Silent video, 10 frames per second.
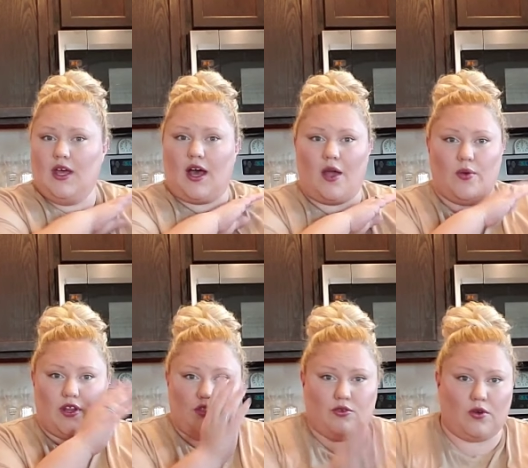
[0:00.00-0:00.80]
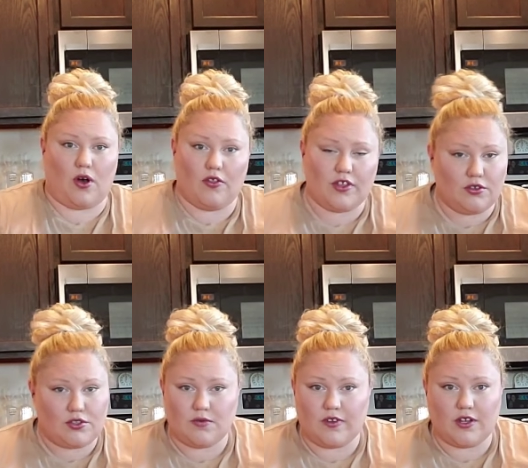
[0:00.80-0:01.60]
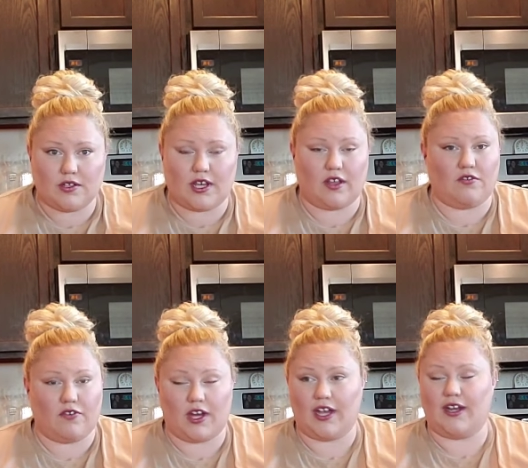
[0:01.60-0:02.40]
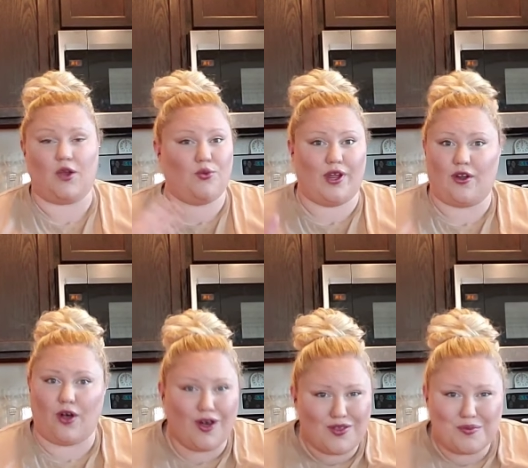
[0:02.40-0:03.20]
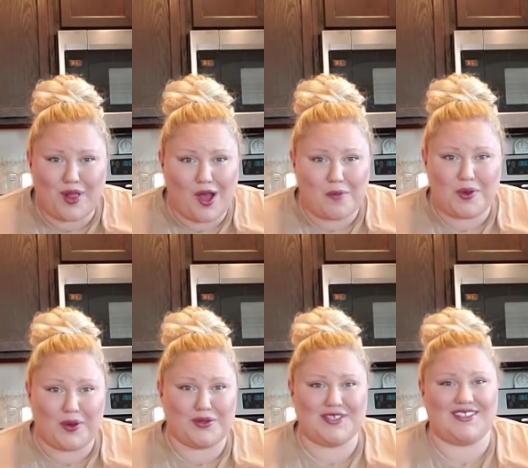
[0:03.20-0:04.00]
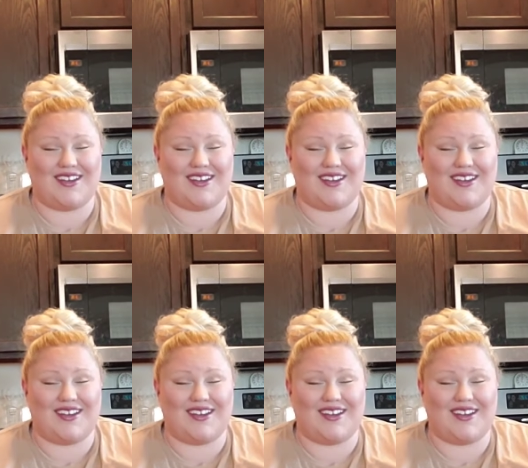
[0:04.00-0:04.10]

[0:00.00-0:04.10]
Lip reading: I went through all the YouTube videos I could find. I read all the blog posts.